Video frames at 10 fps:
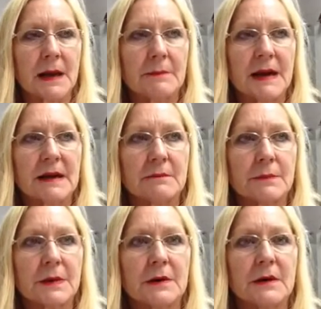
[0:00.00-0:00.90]
making
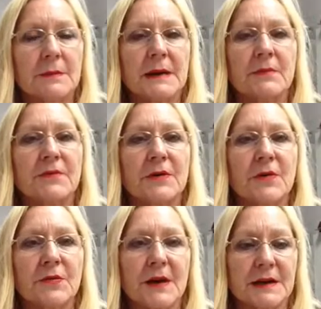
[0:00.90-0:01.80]
people
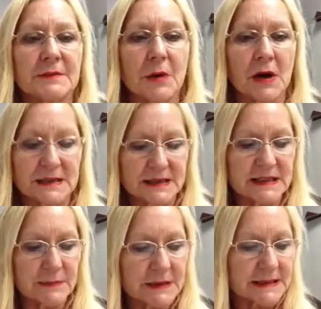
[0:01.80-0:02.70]
feel threatened by
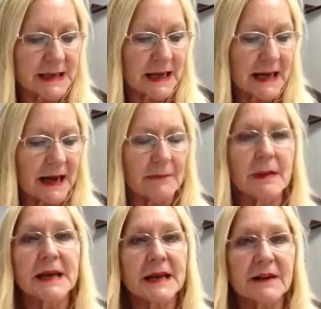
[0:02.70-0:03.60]
assessments.
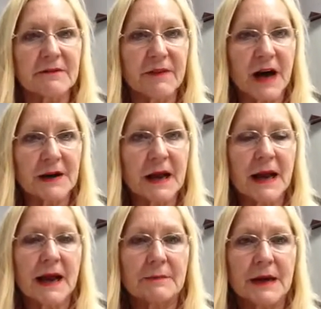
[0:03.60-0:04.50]
Making it fun,
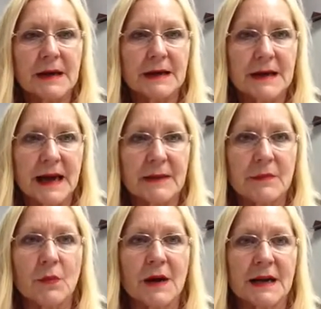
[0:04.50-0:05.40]
making it a
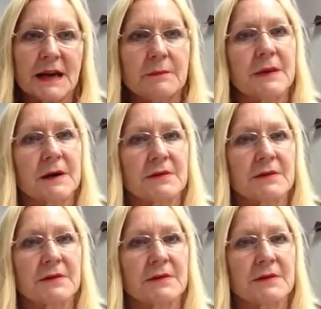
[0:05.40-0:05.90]
game, we're going to get better